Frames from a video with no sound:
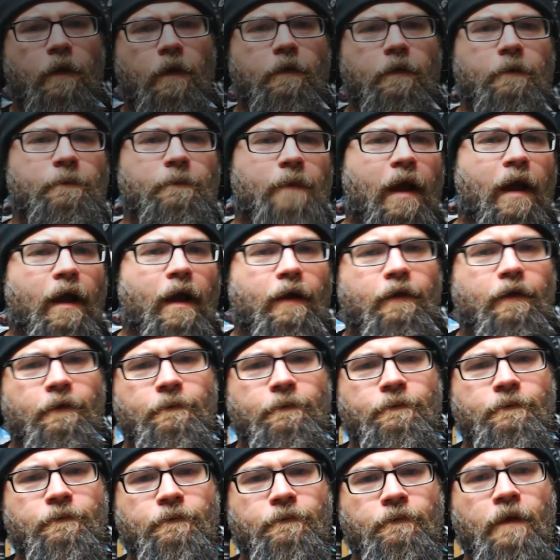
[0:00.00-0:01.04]
Welcome back.
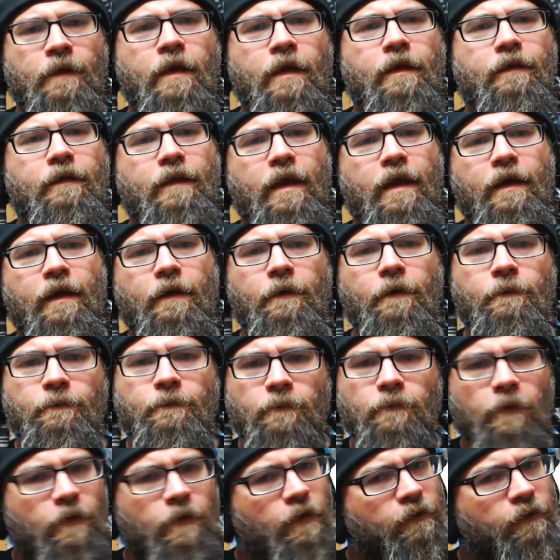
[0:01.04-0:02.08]
Now,
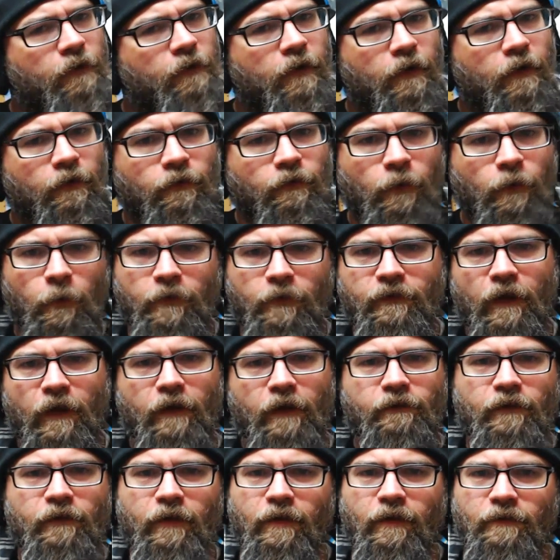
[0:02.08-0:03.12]
we're going to take a
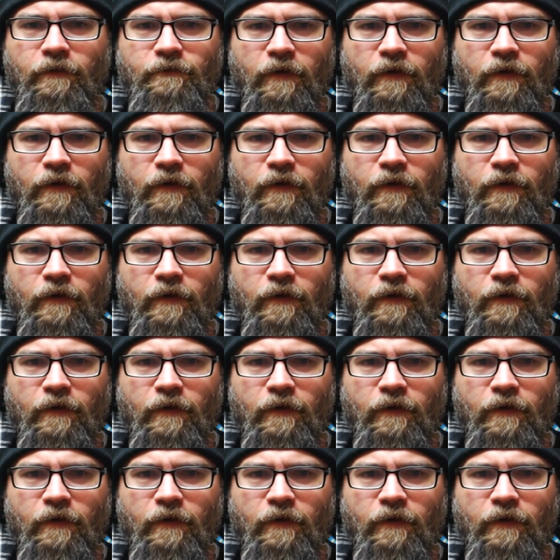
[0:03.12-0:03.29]
Toytastic